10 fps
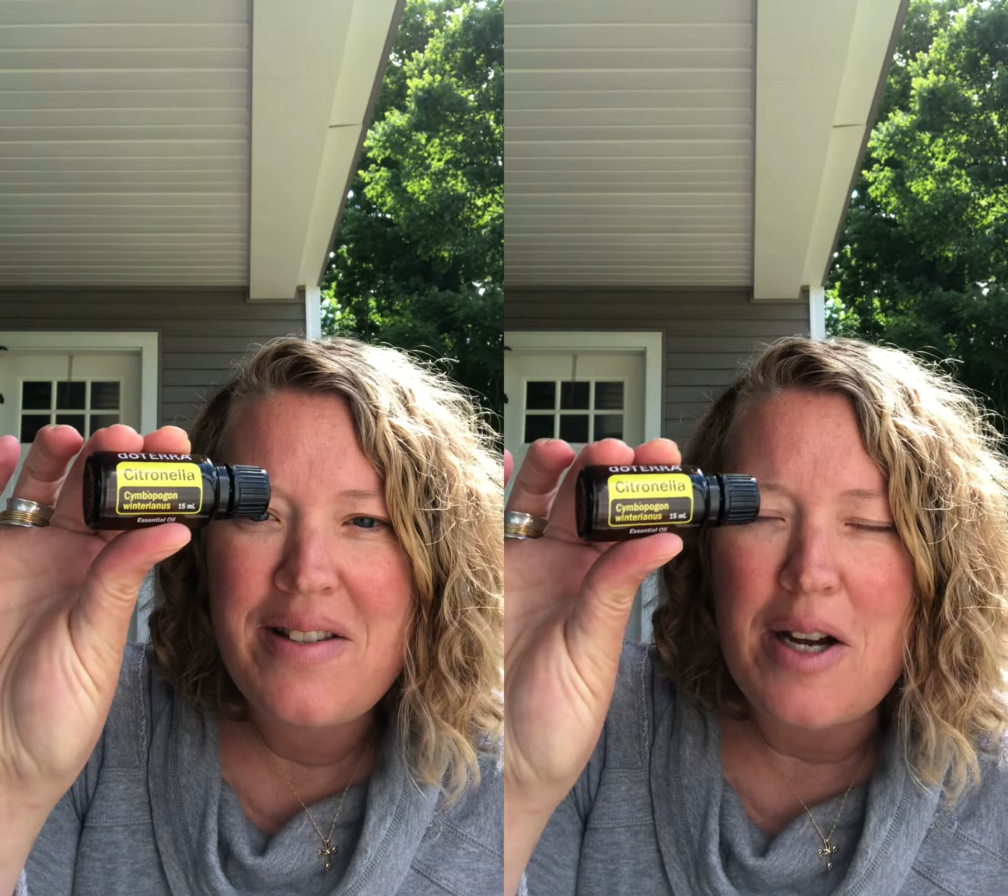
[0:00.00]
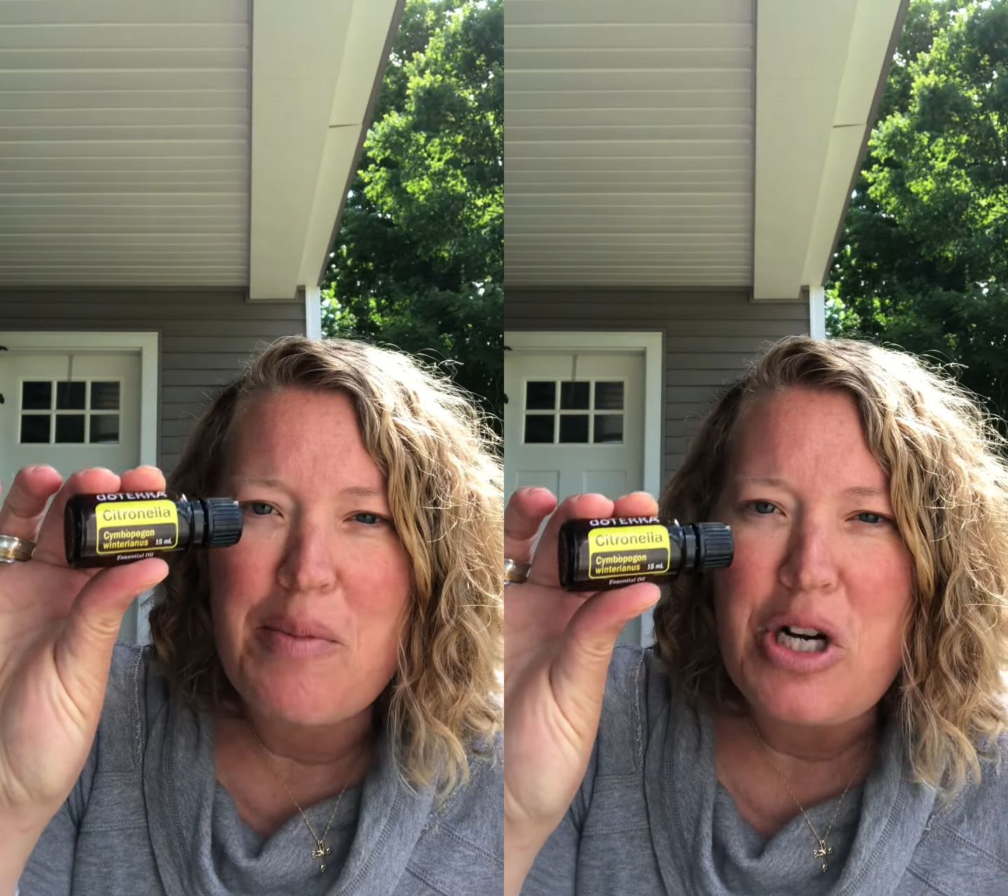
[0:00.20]

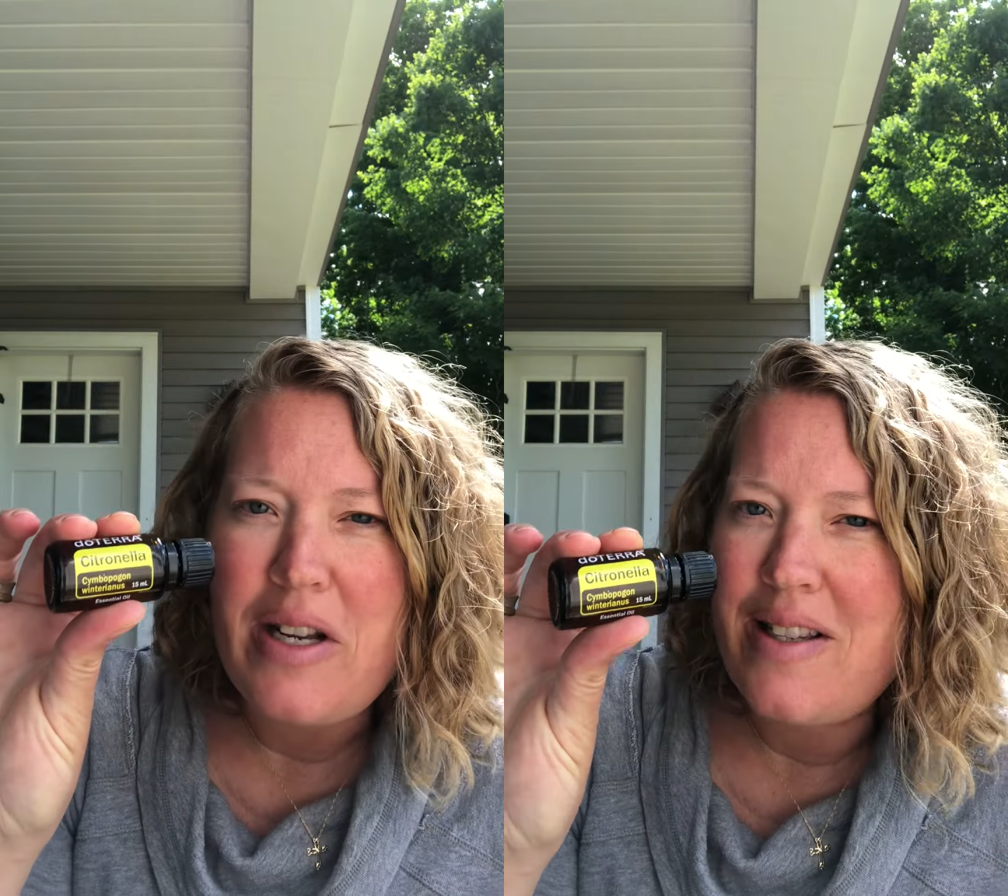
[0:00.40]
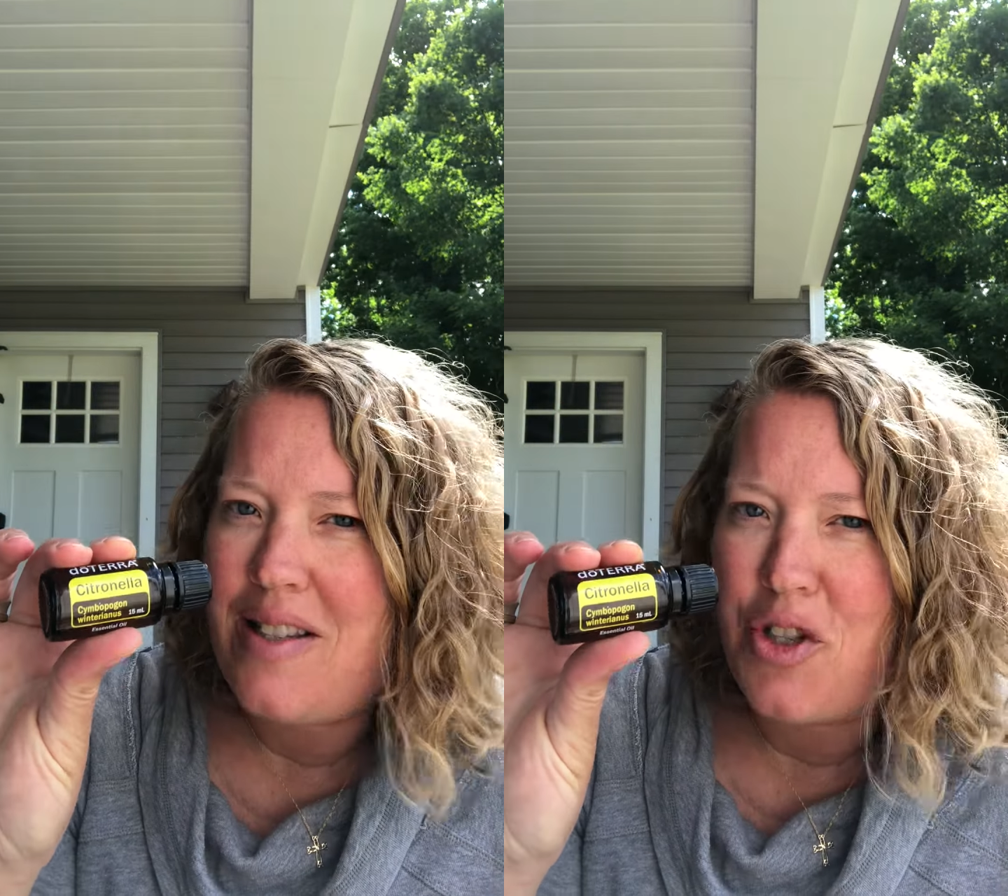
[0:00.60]
summer
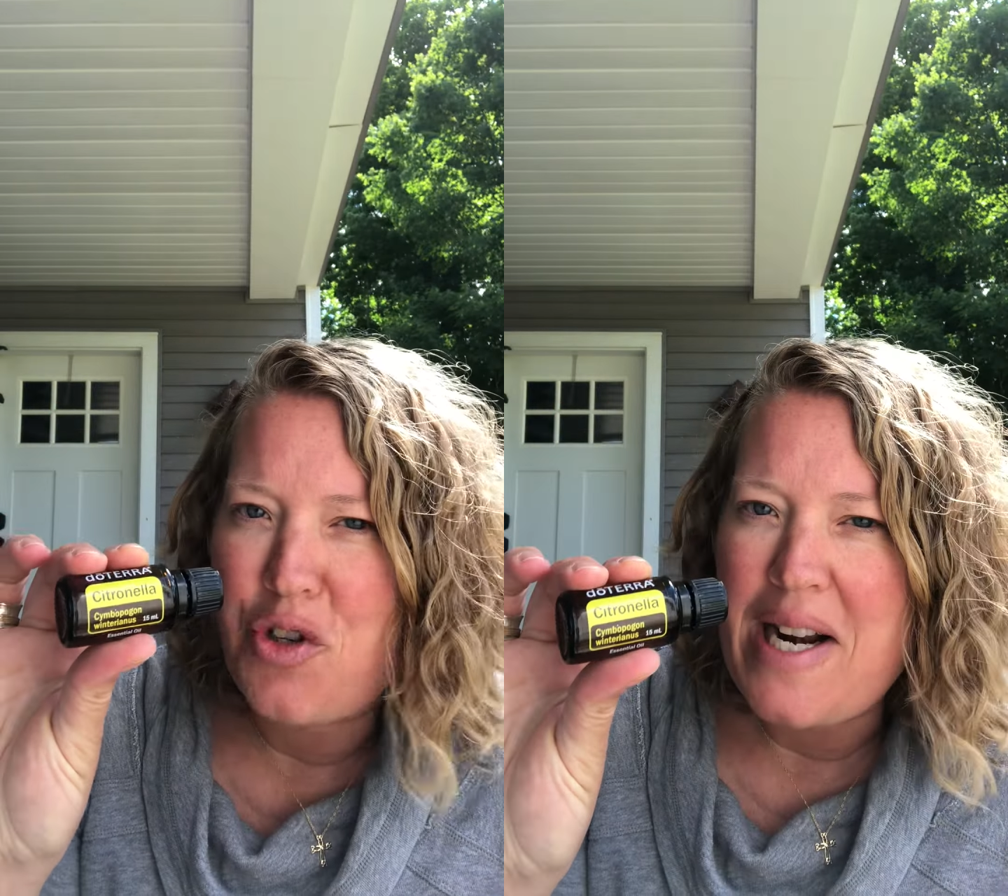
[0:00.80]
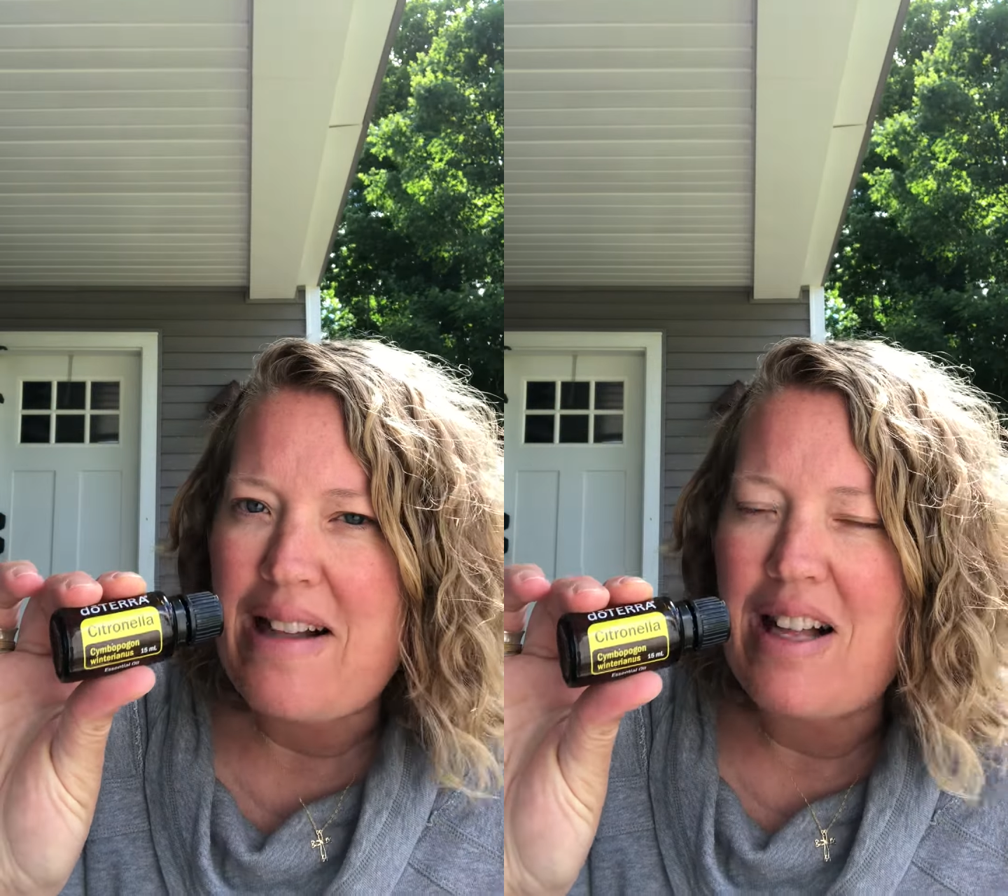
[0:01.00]
is
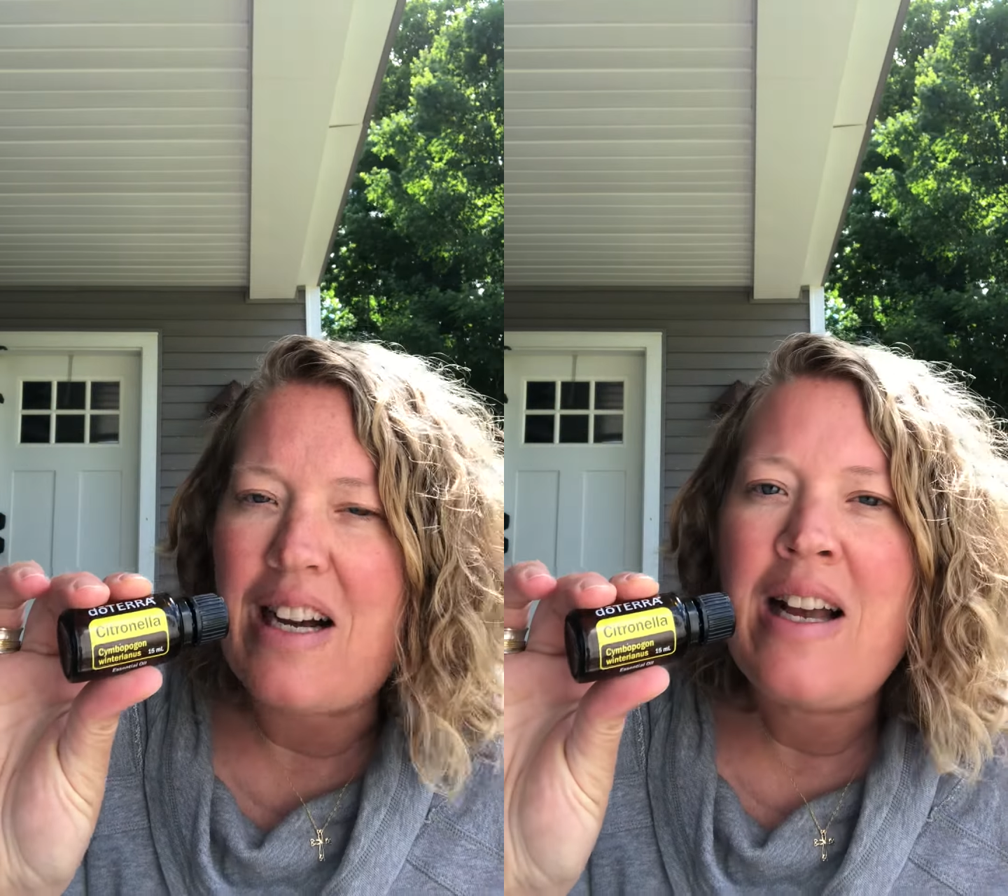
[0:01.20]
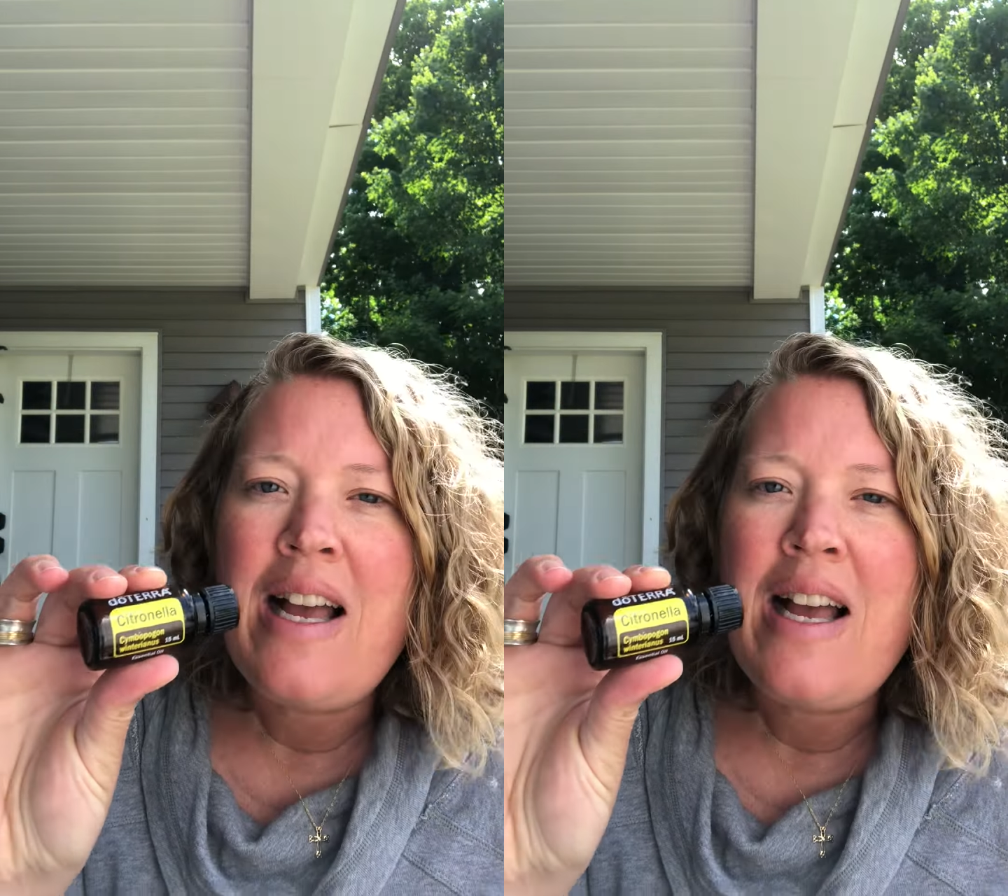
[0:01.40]
Citronella.